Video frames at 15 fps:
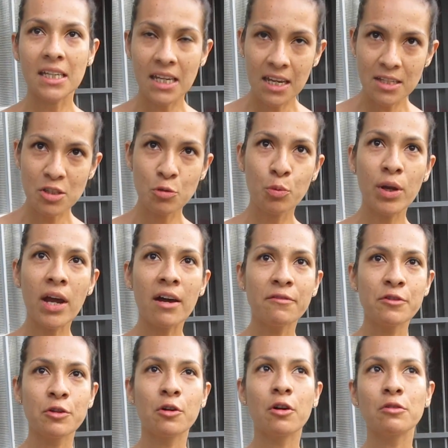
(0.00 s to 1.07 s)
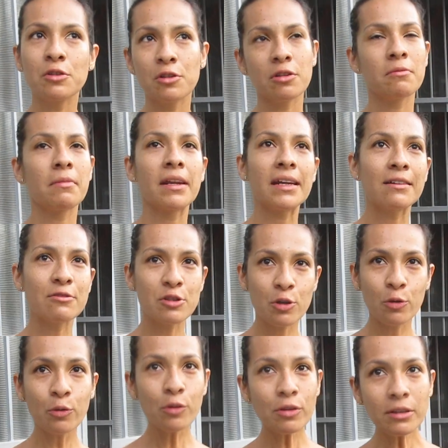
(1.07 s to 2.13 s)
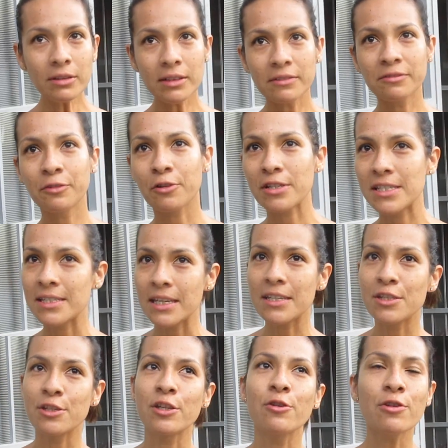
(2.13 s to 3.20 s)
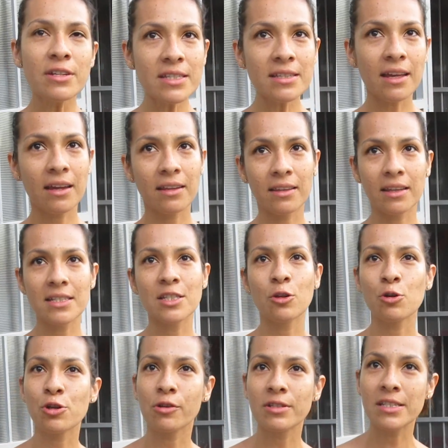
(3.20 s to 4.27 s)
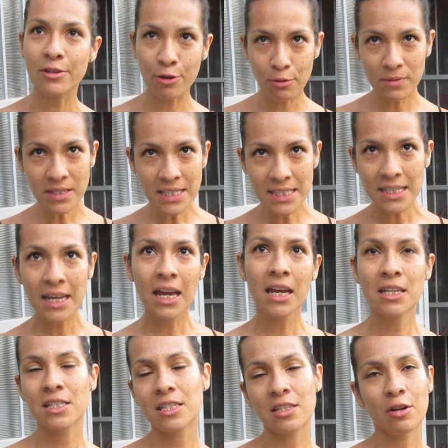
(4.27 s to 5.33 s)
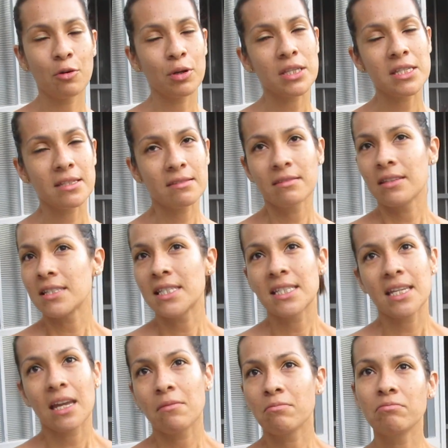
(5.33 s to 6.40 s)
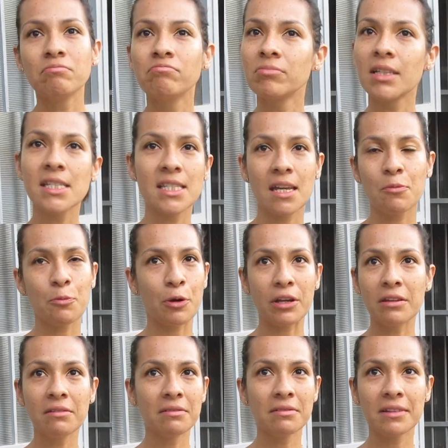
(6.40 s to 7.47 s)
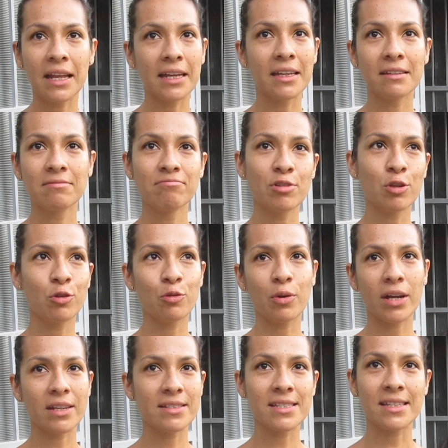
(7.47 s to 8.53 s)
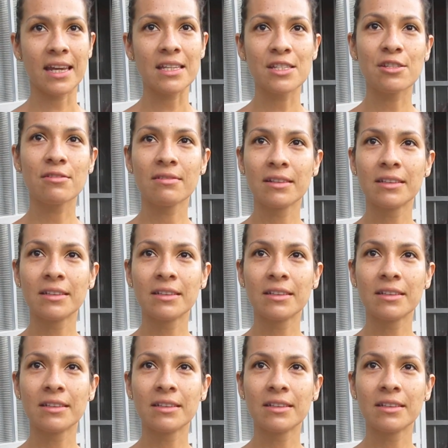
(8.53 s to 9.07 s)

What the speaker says: Yes, we have to go to the medical school for 6 years and the social service. So it's the same way. Like you do at the States.